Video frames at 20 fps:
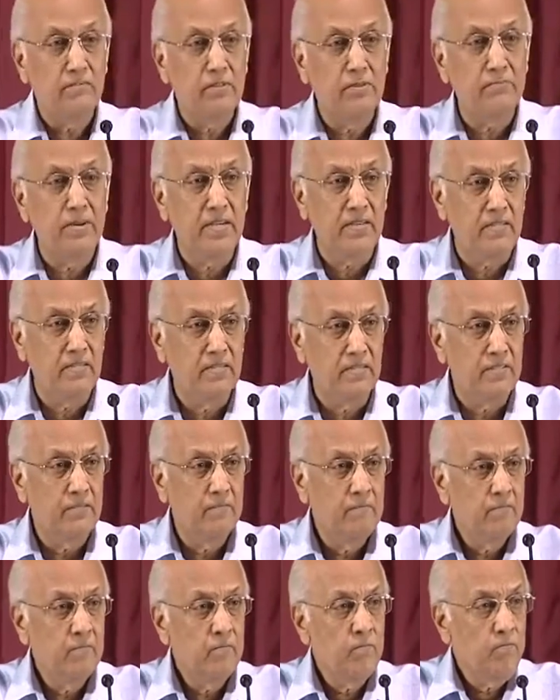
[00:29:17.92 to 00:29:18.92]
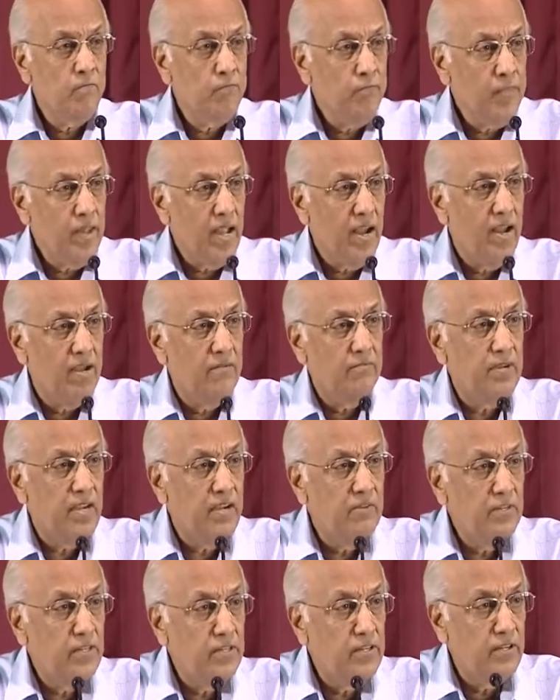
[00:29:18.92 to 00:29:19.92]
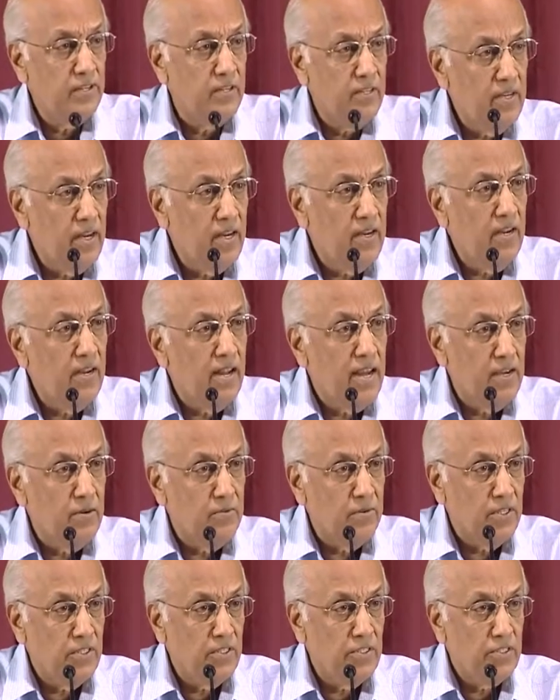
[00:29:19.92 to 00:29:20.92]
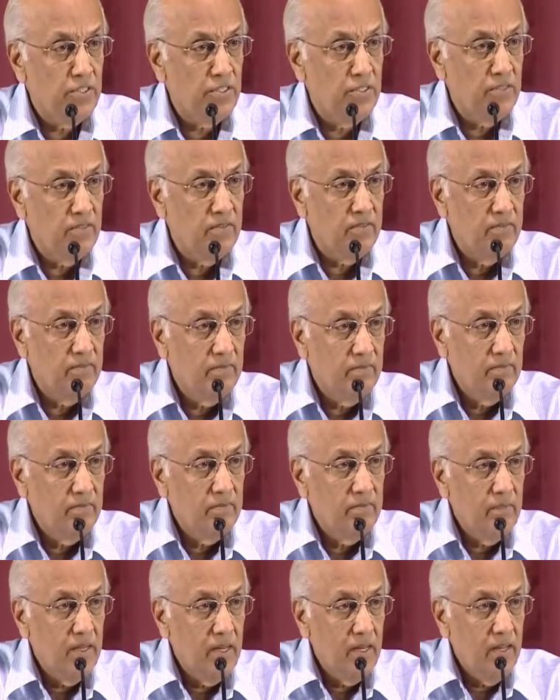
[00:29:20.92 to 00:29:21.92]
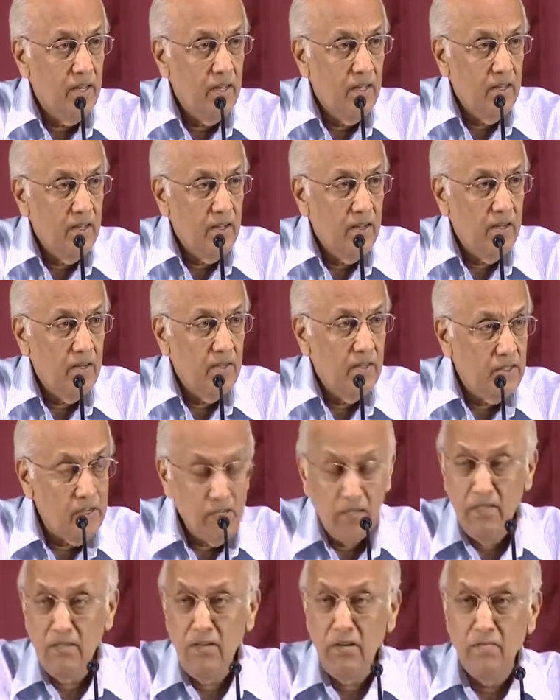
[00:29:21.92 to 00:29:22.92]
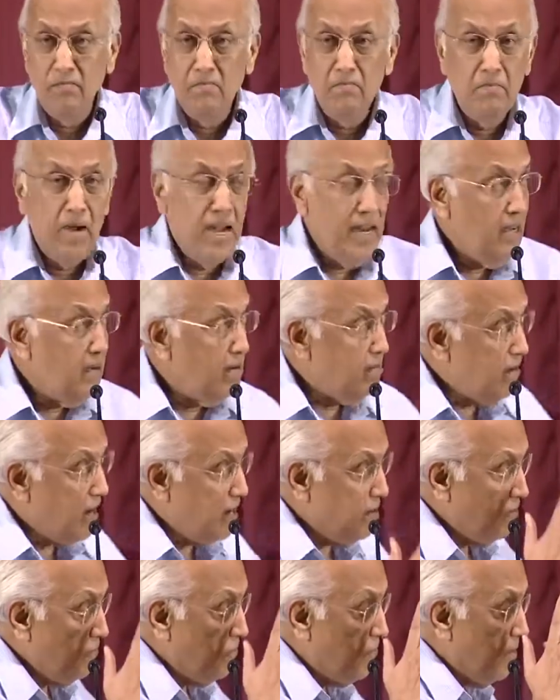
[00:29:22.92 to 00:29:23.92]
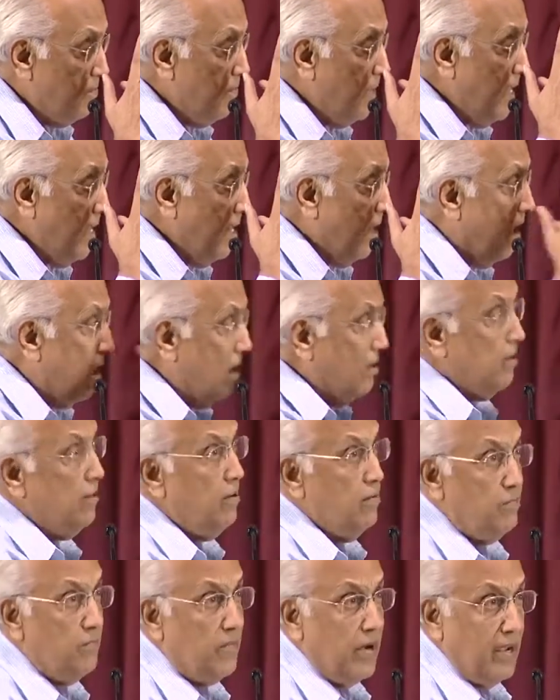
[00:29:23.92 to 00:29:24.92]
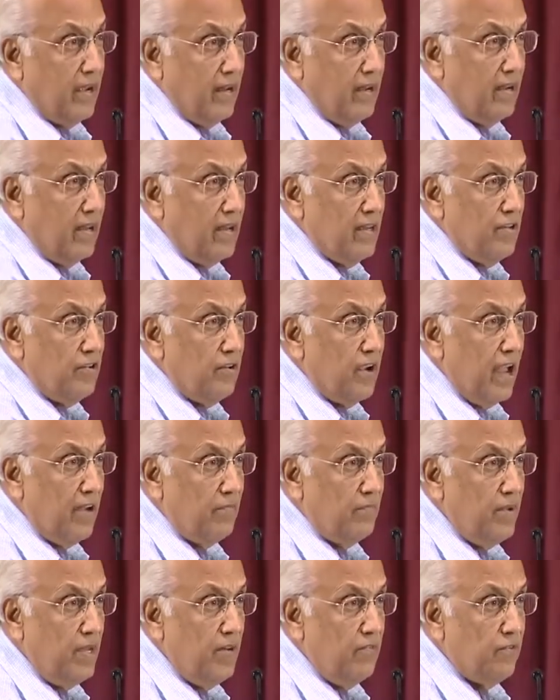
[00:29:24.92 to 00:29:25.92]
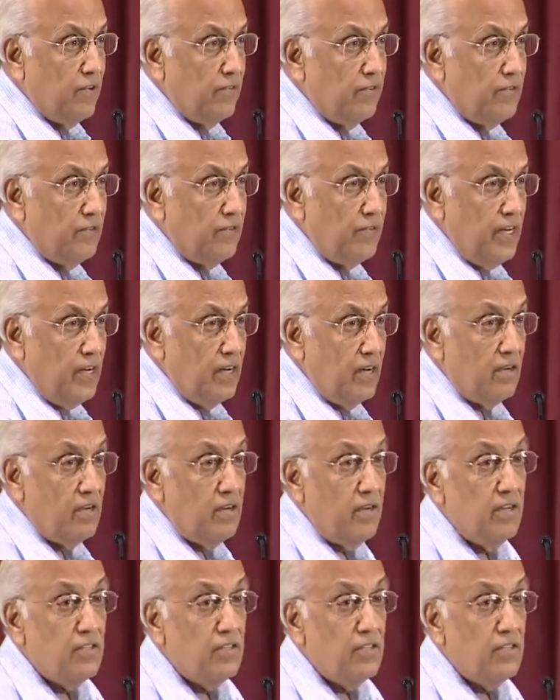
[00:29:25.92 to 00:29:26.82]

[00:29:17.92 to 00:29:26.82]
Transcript: of repentance I've ever heard in any language. Turn your mind around from being occupied like you have been for 1500